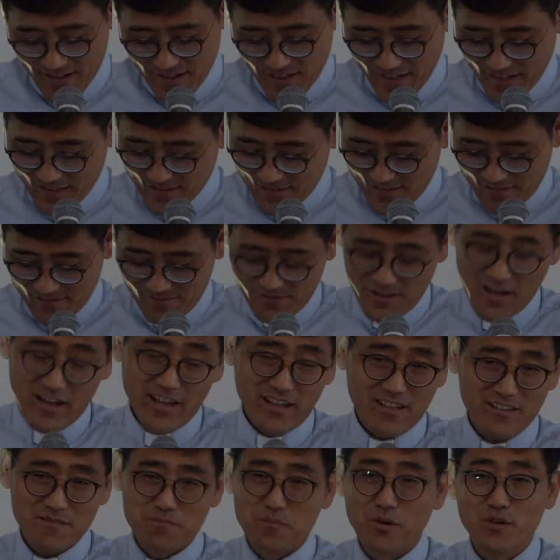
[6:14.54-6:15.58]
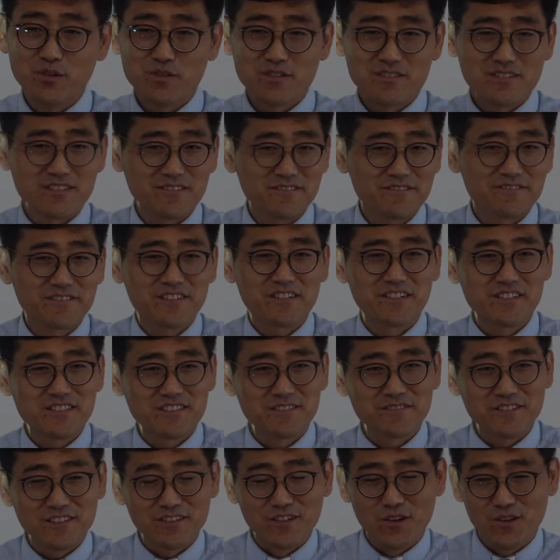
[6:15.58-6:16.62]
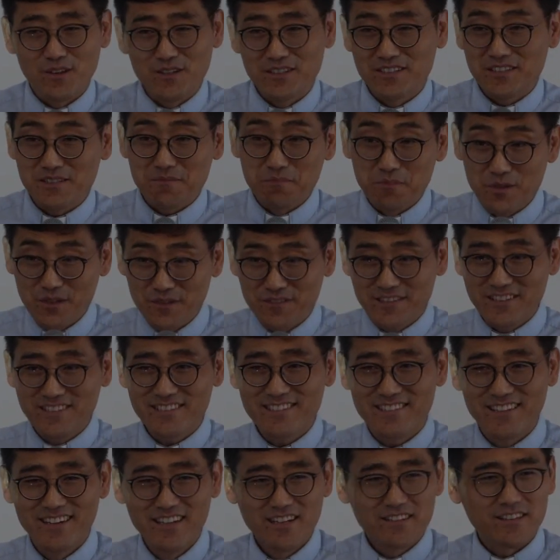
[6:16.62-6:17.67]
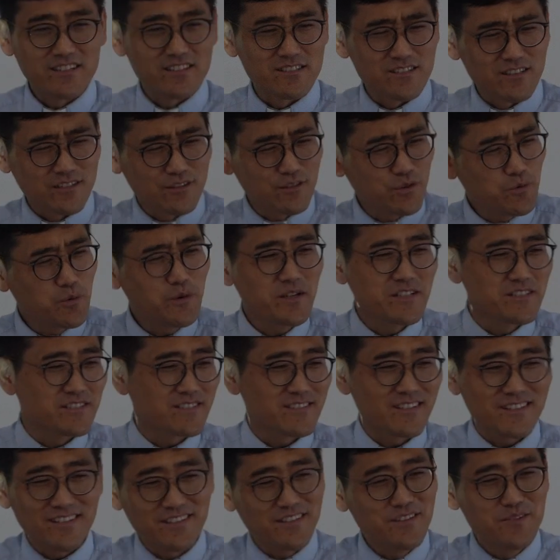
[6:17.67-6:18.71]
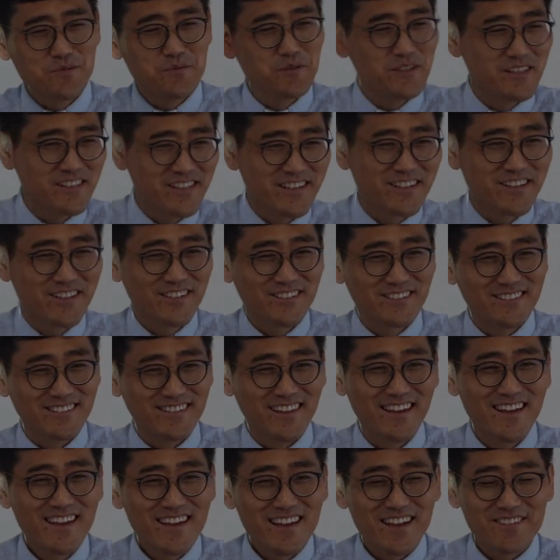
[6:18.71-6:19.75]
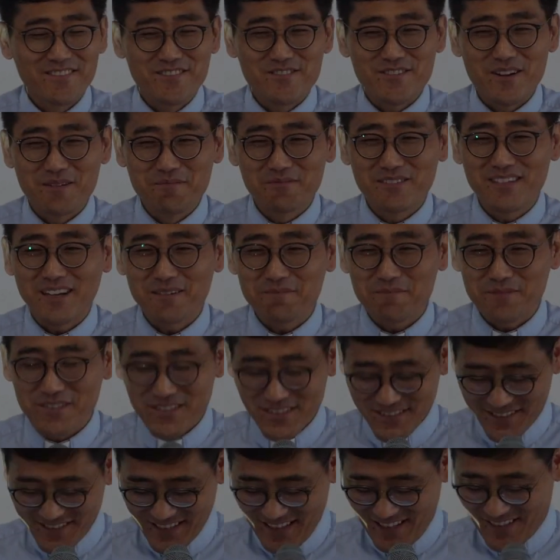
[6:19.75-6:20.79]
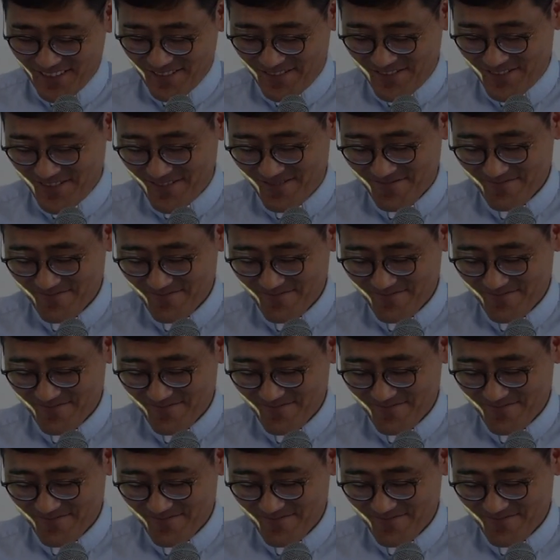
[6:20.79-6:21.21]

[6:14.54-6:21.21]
And like most of Christopher Nolan's movies, there's a twist that you really couldn't have dreamt up yourself.